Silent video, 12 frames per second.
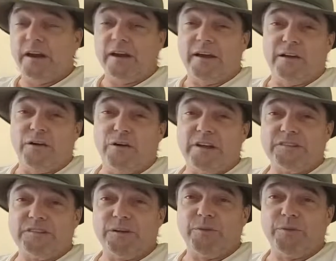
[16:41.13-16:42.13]
I got to go
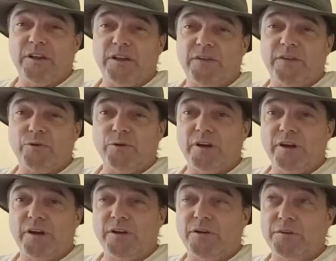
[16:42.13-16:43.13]
get something to eat after we're
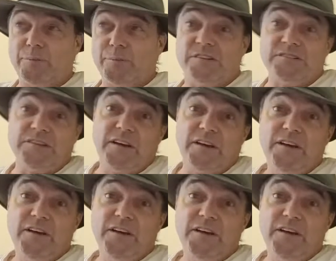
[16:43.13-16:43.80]
done here. It depends.